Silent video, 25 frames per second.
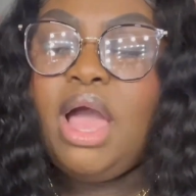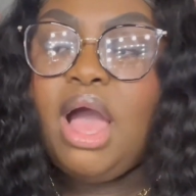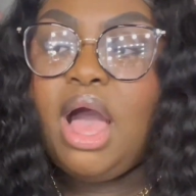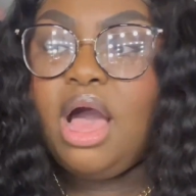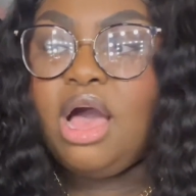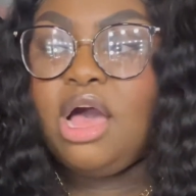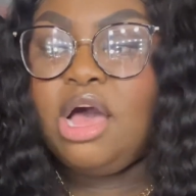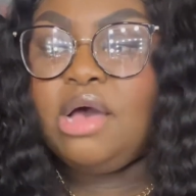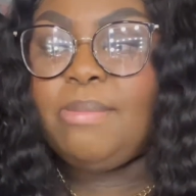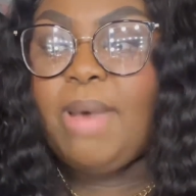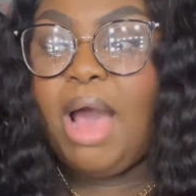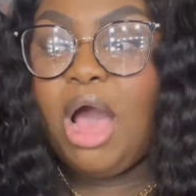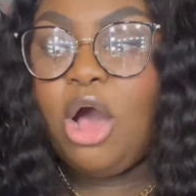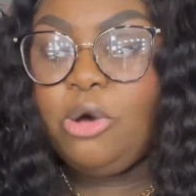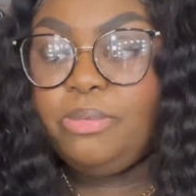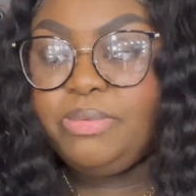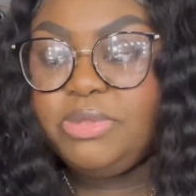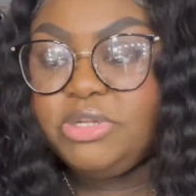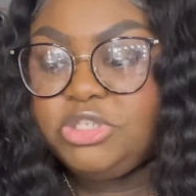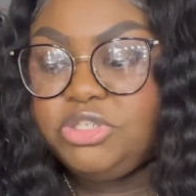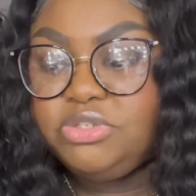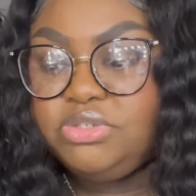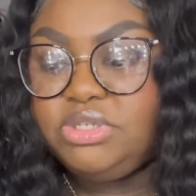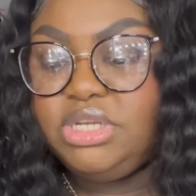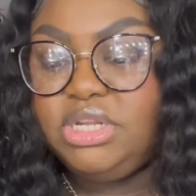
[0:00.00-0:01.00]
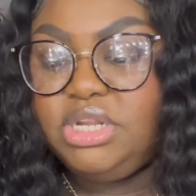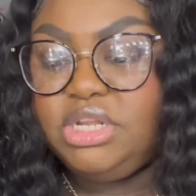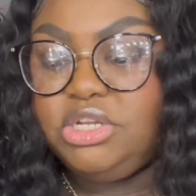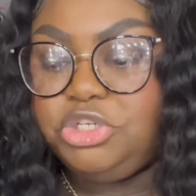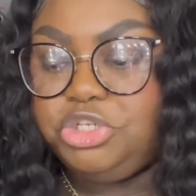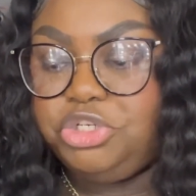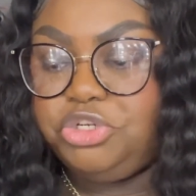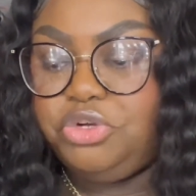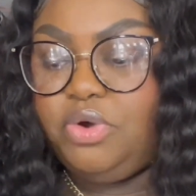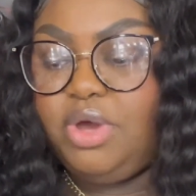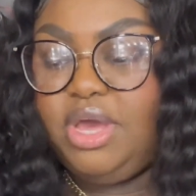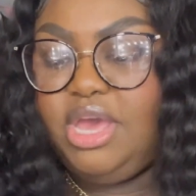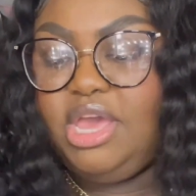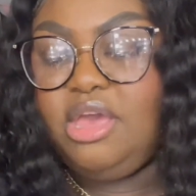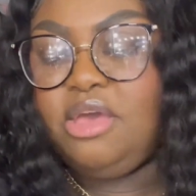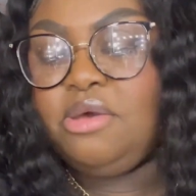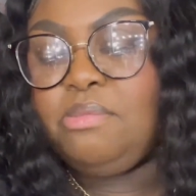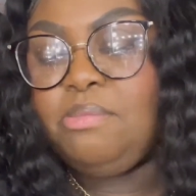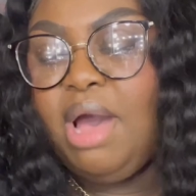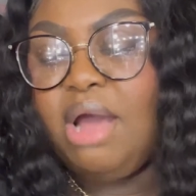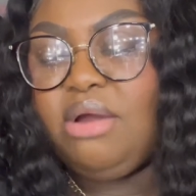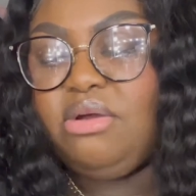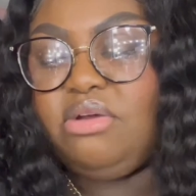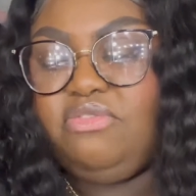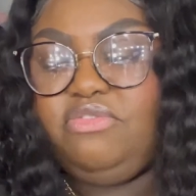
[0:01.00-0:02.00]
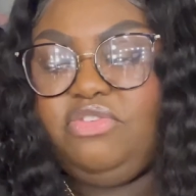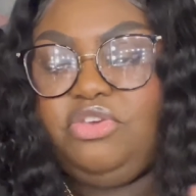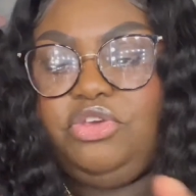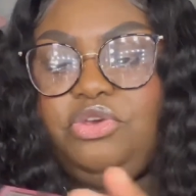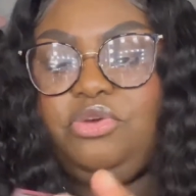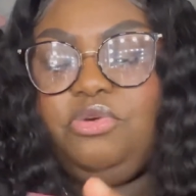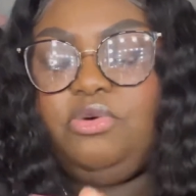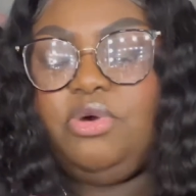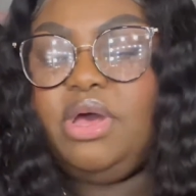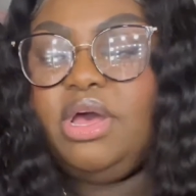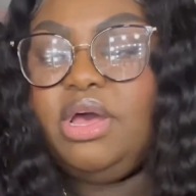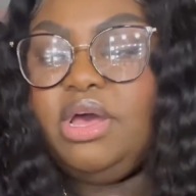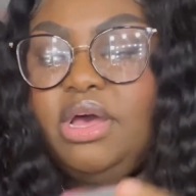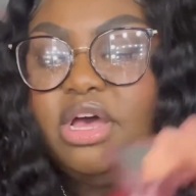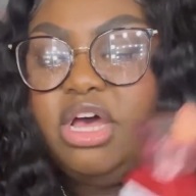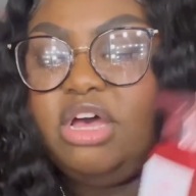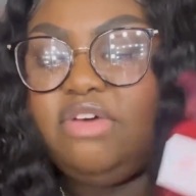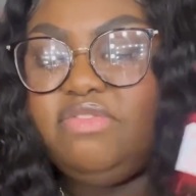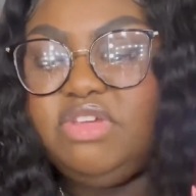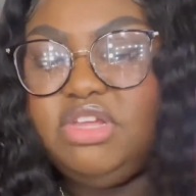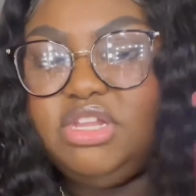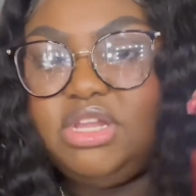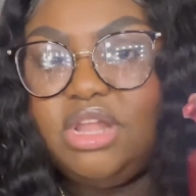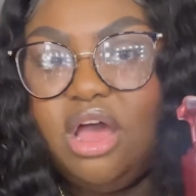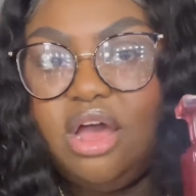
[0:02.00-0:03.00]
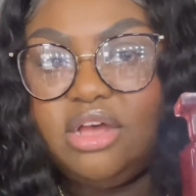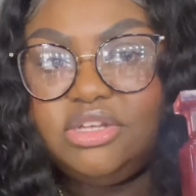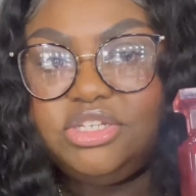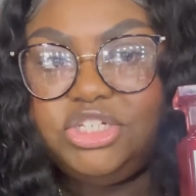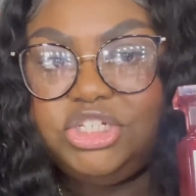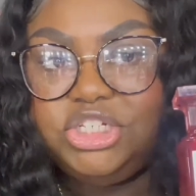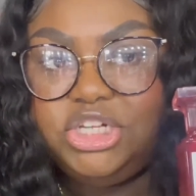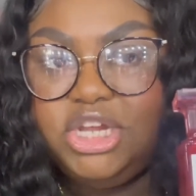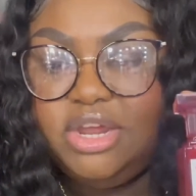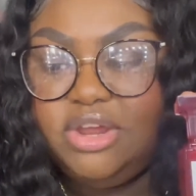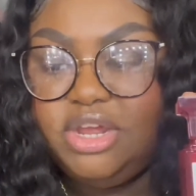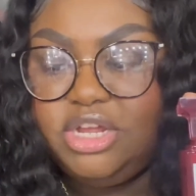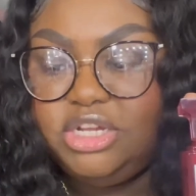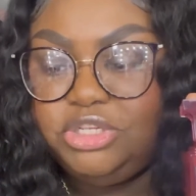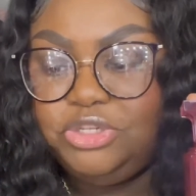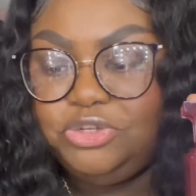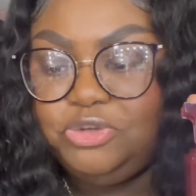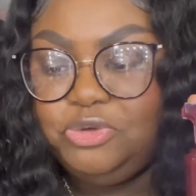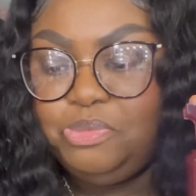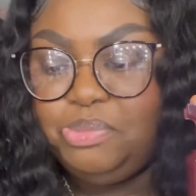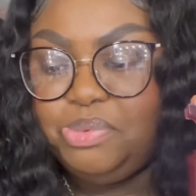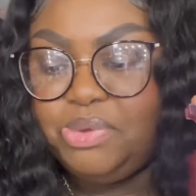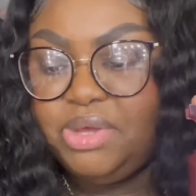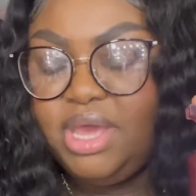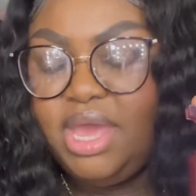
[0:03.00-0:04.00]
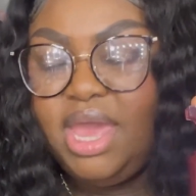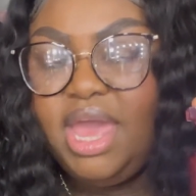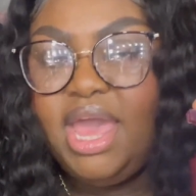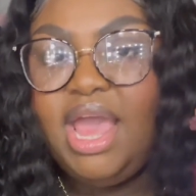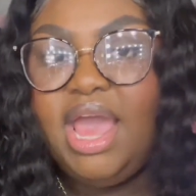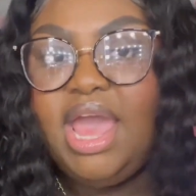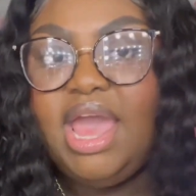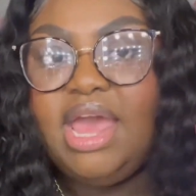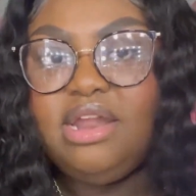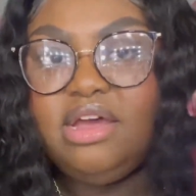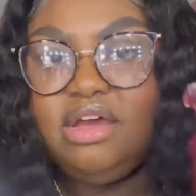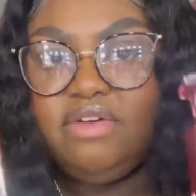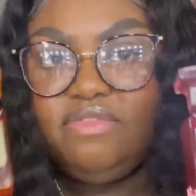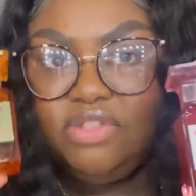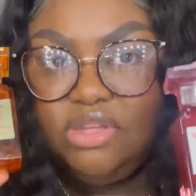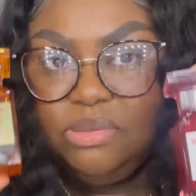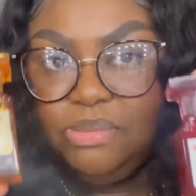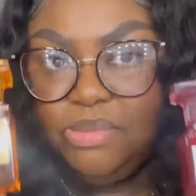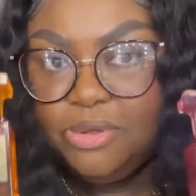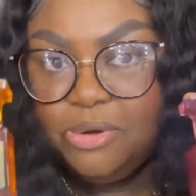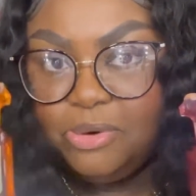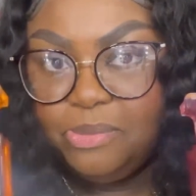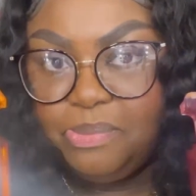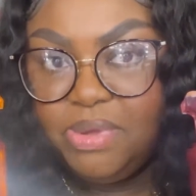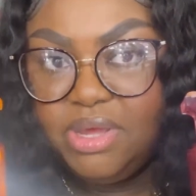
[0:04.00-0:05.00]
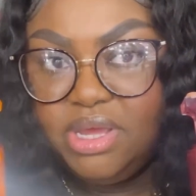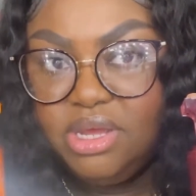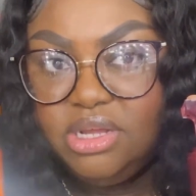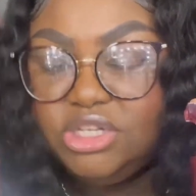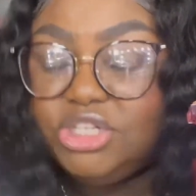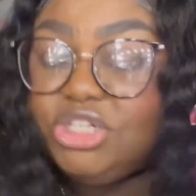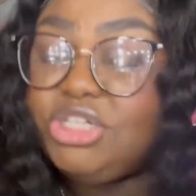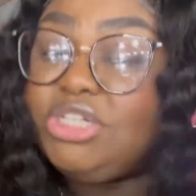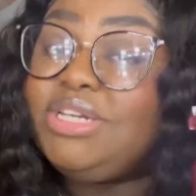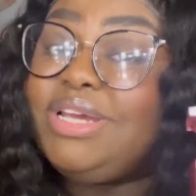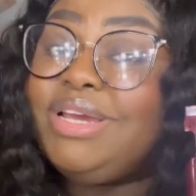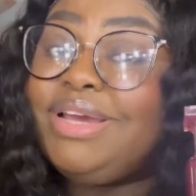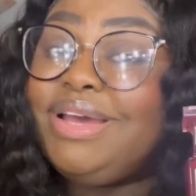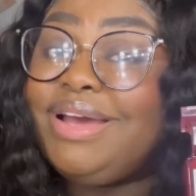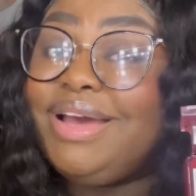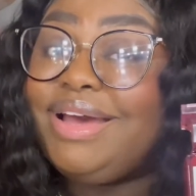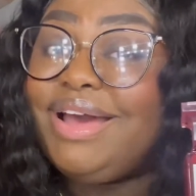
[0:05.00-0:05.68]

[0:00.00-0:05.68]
I hope that you did enjoy my review of the Lost Cherry dupe and of the Bitter Peach.